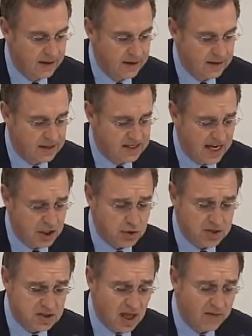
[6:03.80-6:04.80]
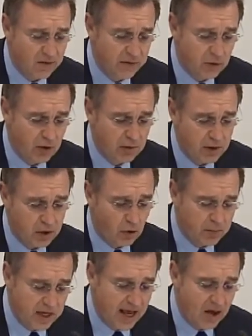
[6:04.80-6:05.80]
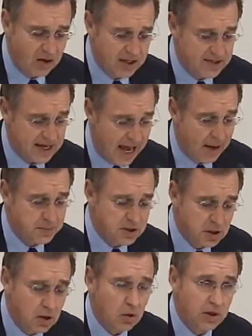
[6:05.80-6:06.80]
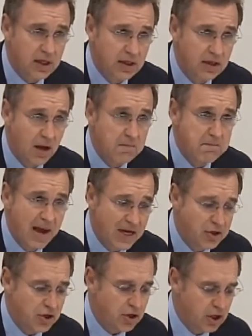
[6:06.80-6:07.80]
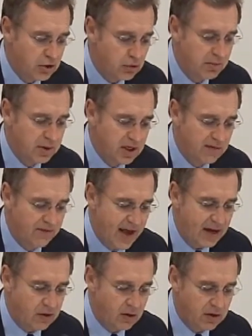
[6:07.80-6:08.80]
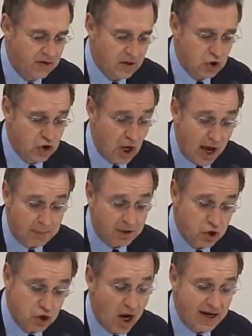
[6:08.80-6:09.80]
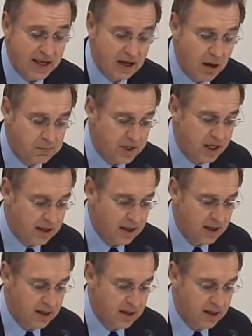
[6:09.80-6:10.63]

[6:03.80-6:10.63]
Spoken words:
The dangerous level of criminality is absolutely a major contributing factor to this shocking uptick